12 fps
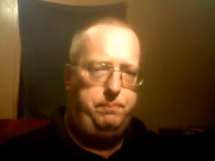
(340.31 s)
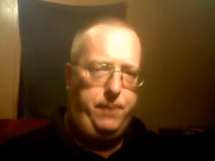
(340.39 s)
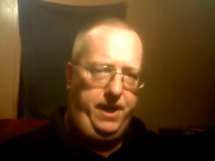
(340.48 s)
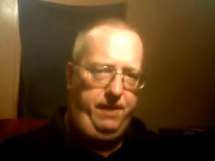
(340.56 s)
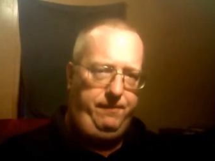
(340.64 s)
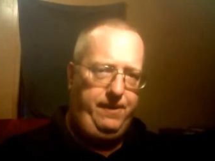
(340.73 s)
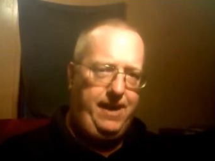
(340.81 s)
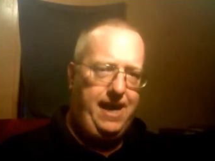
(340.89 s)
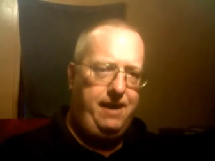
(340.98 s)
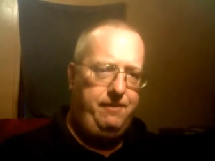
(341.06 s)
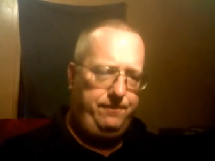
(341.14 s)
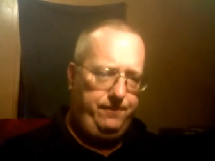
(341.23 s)
but if you
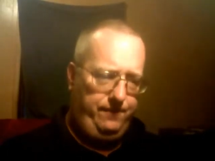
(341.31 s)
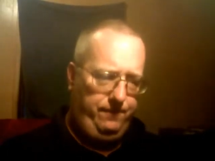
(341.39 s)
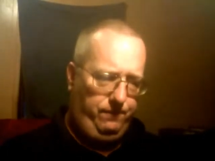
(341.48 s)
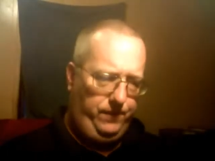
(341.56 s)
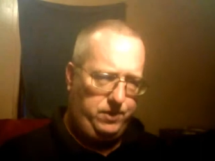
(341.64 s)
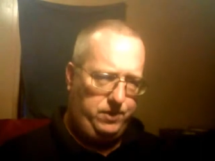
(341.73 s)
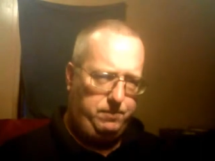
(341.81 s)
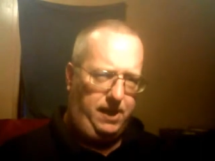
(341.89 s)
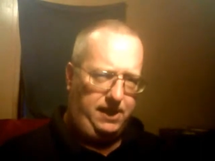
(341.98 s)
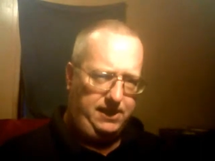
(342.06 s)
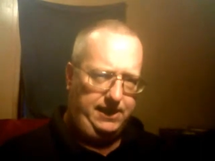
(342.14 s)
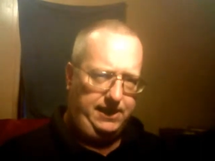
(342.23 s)
have those
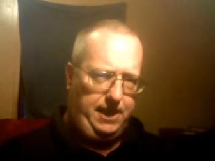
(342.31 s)
boxes.